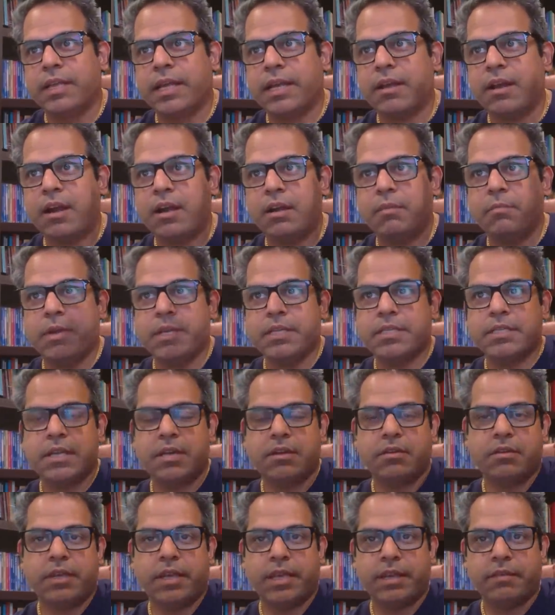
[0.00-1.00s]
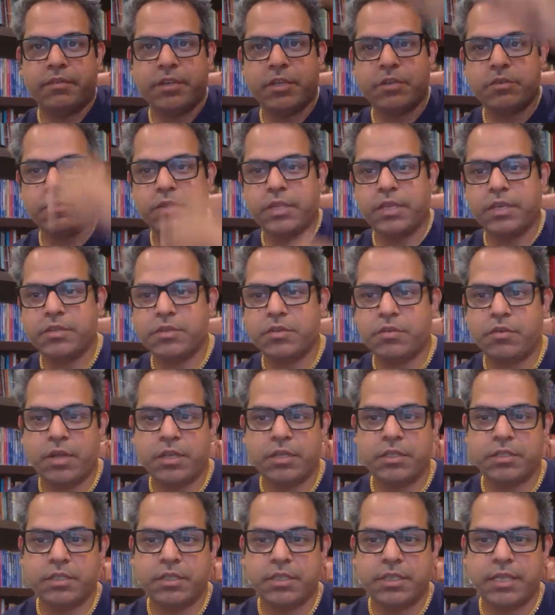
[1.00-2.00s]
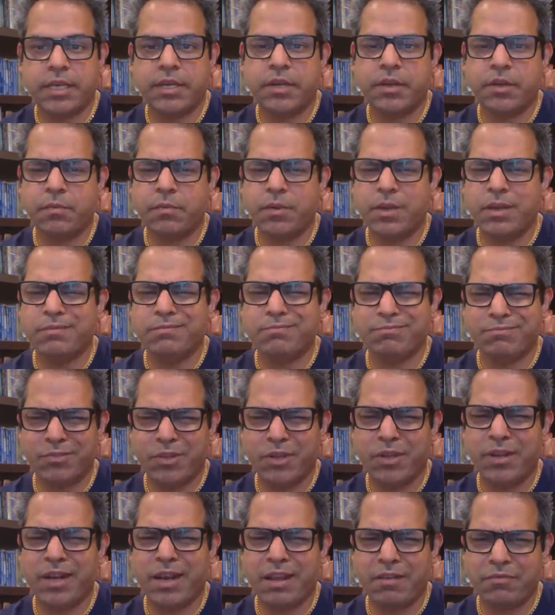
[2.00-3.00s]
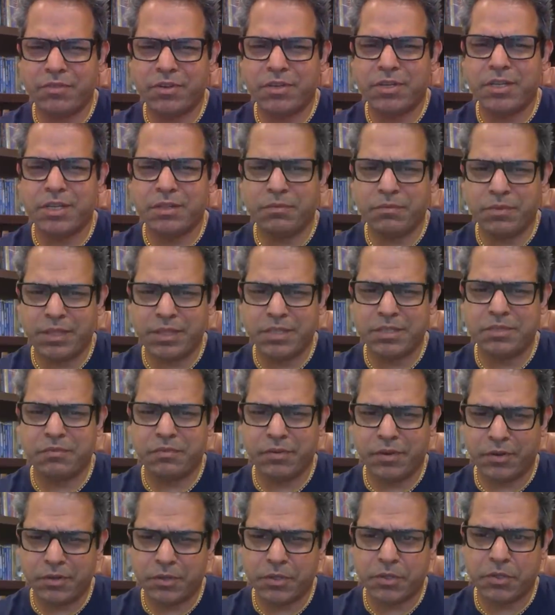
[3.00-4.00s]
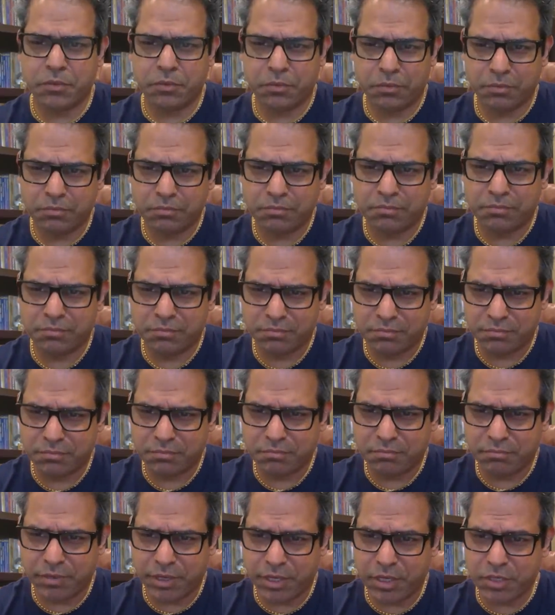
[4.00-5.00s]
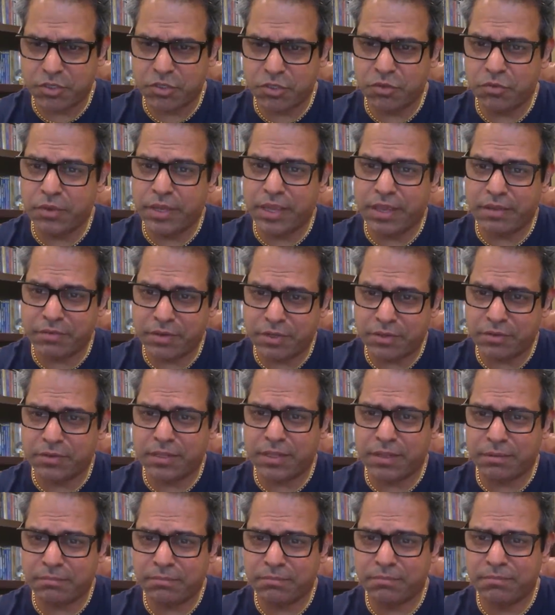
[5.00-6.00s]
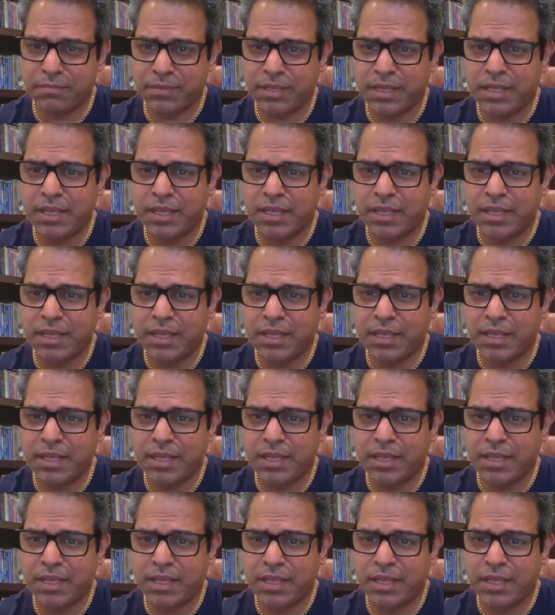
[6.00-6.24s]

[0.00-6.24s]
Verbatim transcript: karma is now given to the astrologers that, you know what, you're going to have to deal with this fear too because you gave it to them.